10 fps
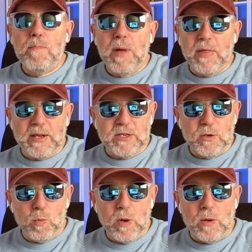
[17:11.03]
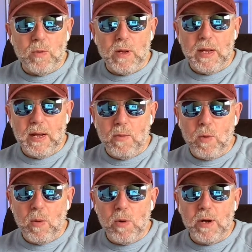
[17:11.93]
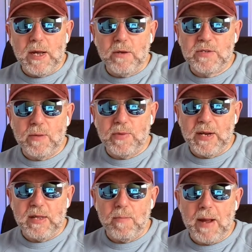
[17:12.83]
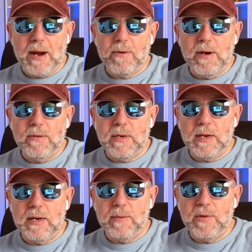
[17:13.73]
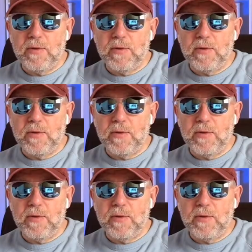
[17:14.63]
But they soon will. Uh, we're working on something in the background, and uh, let me